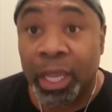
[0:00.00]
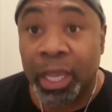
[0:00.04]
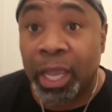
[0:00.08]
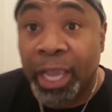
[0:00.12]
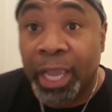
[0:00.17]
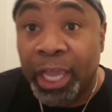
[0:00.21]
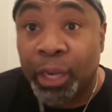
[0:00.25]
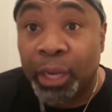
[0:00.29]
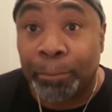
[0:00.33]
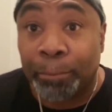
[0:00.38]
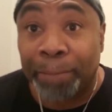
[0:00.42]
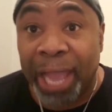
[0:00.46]

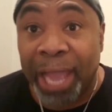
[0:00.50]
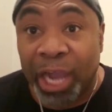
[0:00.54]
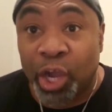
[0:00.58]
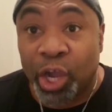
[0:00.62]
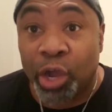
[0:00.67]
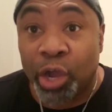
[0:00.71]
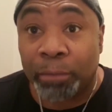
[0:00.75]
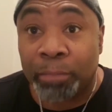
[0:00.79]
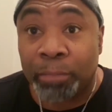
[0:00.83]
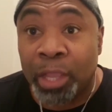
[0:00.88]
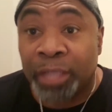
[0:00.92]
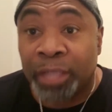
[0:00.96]
It'll back
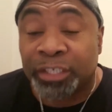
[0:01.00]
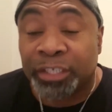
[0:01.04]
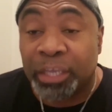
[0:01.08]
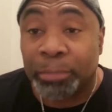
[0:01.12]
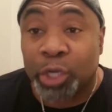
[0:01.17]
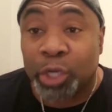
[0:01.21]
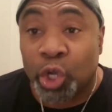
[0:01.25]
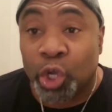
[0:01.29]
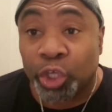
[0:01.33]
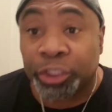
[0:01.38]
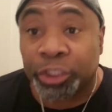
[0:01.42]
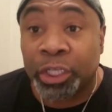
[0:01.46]
up. See,
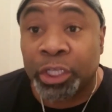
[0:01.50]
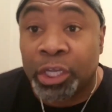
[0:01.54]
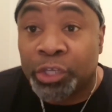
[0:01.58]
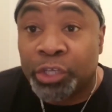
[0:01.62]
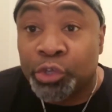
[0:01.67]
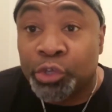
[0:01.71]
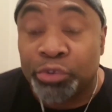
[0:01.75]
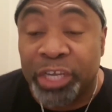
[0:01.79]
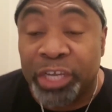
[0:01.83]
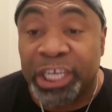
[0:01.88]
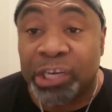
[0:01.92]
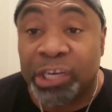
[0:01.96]
because
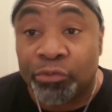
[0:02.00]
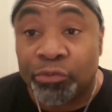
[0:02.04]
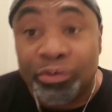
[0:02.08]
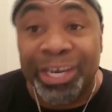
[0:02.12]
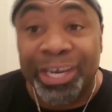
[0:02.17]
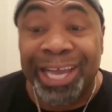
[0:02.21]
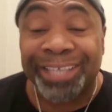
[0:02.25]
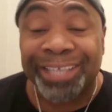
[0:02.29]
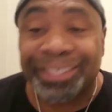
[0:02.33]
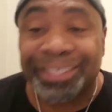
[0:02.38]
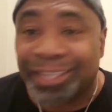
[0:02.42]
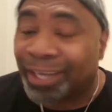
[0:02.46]
you need to
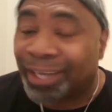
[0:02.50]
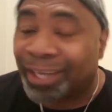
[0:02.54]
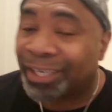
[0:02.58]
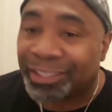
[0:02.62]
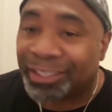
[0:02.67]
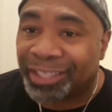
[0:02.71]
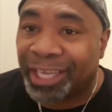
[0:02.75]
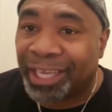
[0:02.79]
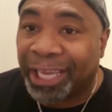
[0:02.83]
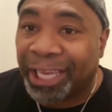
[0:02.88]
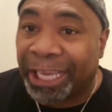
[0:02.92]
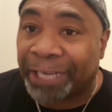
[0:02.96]
realize and
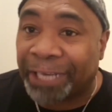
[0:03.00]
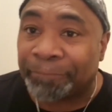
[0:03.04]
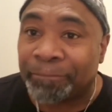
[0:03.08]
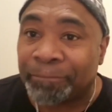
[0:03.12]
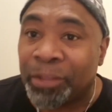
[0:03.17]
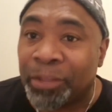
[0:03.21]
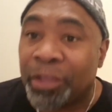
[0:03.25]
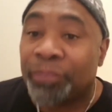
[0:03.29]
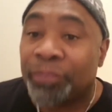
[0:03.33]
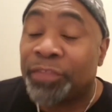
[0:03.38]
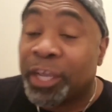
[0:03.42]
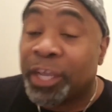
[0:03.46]
understand
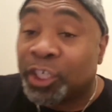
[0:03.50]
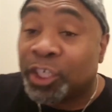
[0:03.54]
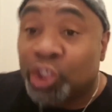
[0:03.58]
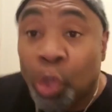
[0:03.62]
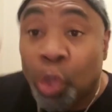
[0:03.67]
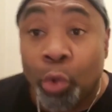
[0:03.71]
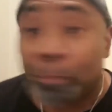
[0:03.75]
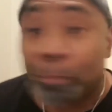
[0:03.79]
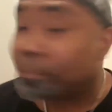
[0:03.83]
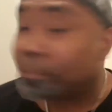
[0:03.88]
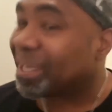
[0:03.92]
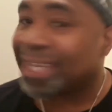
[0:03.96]
there's
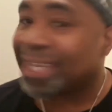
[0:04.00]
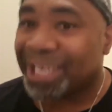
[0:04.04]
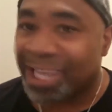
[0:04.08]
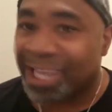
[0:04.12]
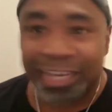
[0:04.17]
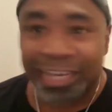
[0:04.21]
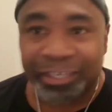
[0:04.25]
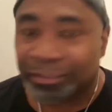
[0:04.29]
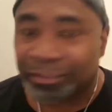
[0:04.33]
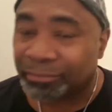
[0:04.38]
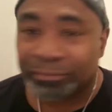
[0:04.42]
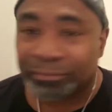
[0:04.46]

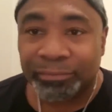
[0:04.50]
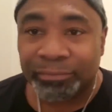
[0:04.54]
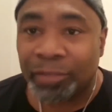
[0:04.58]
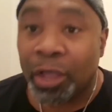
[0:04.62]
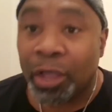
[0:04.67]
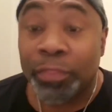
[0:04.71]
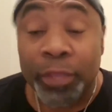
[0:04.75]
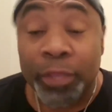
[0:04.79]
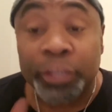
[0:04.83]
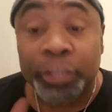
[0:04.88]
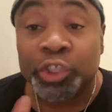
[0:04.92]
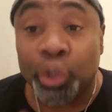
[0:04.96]
dominion.
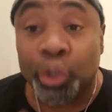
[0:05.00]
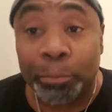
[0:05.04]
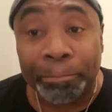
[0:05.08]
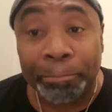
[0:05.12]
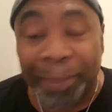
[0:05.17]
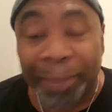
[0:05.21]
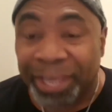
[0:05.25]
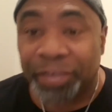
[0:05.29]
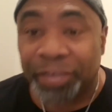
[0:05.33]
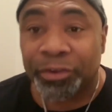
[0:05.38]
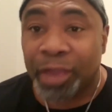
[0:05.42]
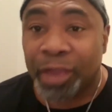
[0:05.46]
There's
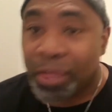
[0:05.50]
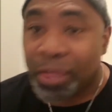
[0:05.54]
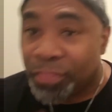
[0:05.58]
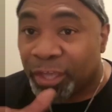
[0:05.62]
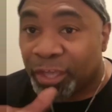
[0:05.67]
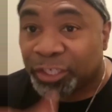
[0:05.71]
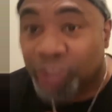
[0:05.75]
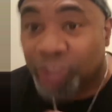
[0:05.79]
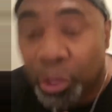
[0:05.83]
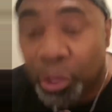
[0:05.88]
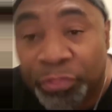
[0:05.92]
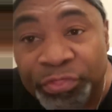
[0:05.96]
dominion and
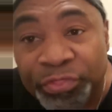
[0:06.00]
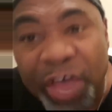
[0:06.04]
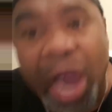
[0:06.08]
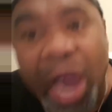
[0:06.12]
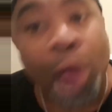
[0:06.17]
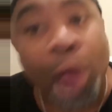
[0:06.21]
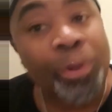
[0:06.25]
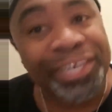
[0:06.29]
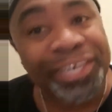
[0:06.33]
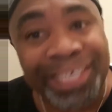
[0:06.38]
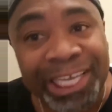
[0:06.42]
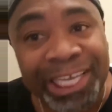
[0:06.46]
there's
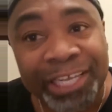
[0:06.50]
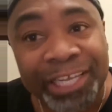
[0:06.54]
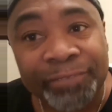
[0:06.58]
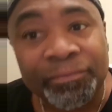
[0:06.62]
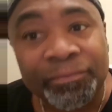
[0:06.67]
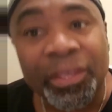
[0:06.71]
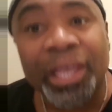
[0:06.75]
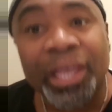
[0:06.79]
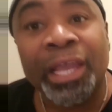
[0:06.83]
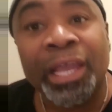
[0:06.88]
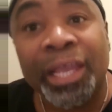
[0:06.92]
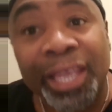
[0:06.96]
authority
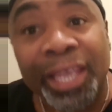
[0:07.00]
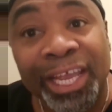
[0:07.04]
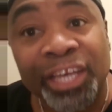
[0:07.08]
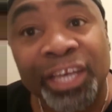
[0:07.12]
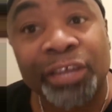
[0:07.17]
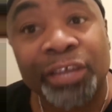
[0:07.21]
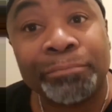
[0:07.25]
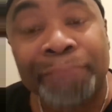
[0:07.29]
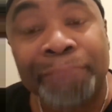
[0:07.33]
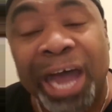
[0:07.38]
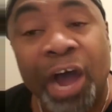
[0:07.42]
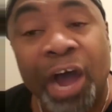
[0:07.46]
in the
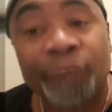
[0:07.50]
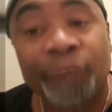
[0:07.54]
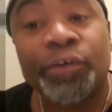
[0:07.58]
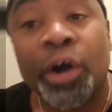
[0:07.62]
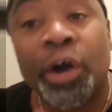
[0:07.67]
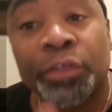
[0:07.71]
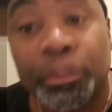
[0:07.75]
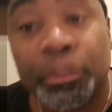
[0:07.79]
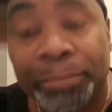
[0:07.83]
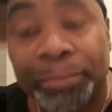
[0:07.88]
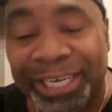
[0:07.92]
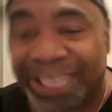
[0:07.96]
mouth
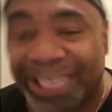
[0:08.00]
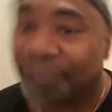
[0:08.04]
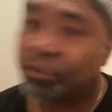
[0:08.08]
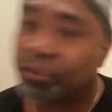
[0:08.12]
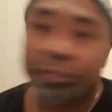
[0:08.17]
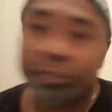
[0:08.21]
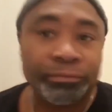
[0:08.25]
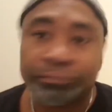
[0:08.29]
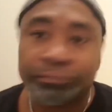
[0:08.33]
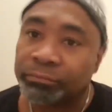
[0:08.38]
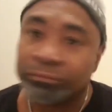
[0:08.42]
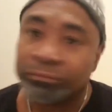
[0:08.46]
of the believer.
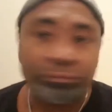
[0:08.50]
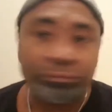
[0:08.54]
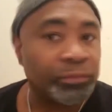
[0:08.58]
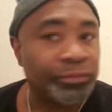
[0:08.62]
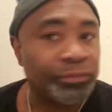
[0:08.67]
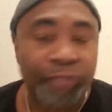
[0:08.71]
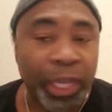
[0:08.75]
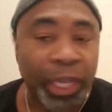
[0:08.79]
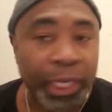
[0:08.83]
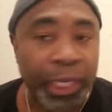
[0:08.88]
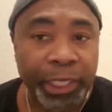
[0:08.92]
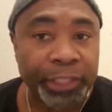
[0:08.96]

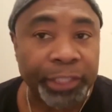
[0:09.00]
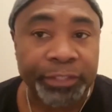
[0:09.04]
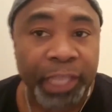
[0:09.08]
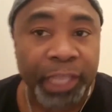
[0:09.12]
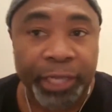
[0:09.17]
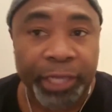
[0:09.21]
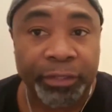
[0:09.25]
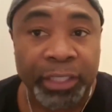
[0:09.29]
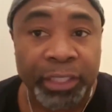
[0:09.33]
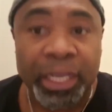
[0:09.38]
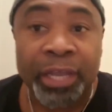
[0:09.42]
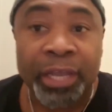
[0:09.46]
There is,
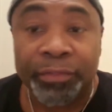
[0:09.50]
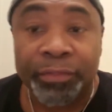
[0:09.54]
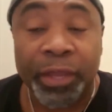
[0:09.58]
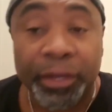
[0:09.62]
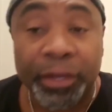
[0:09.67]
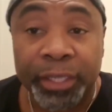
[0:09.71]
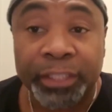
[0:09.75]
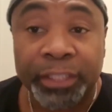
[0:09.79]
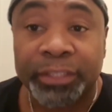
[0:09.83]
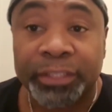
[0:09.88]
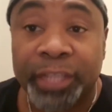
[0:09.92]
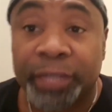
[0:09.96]
there is, there
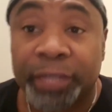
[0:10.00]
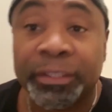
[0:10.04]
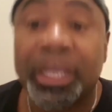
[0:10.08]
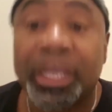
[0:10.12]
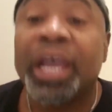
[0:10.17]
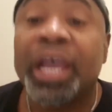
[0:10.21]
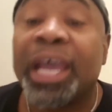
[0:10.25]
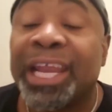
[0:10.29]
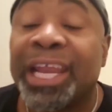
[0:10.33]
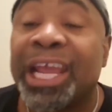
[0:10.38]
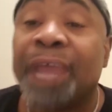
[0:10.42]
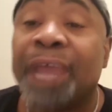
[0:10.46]
is, there is.
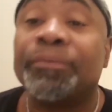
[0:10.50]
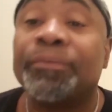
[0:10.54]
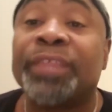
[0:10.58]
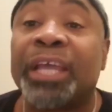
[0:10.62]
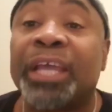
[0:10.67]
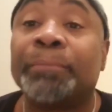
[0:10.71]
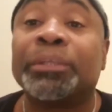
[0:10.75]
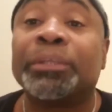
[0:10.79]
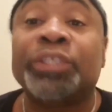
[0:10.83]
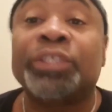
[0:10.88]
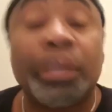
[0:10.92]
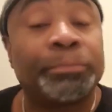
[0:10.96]
And
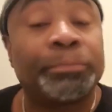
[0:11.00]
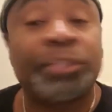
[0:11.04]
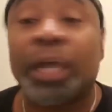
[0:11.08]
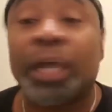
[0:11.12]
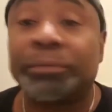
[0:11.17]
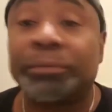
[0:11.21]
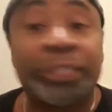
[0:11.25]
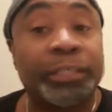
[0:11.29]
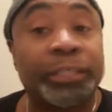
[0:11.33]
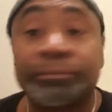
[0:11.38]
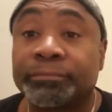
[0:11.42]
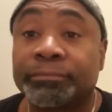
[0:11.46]
everything must come
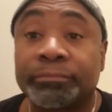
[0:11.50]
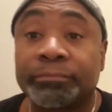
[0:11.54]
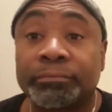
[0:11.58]
subject.